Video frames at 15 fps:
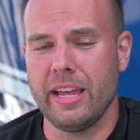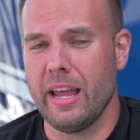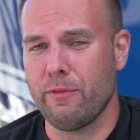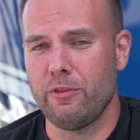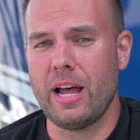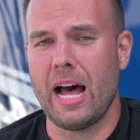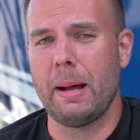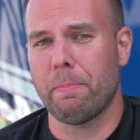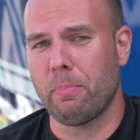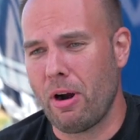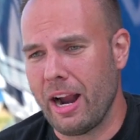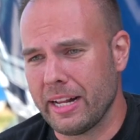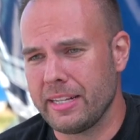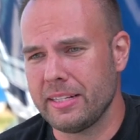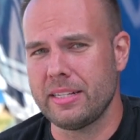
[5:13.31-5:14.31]
If not,
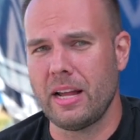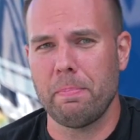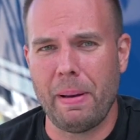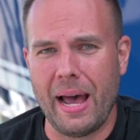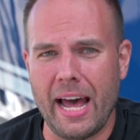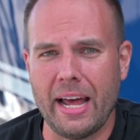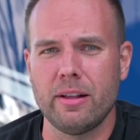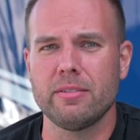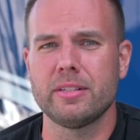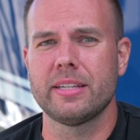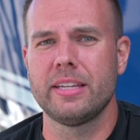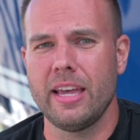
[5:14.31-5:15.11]
practice on panels,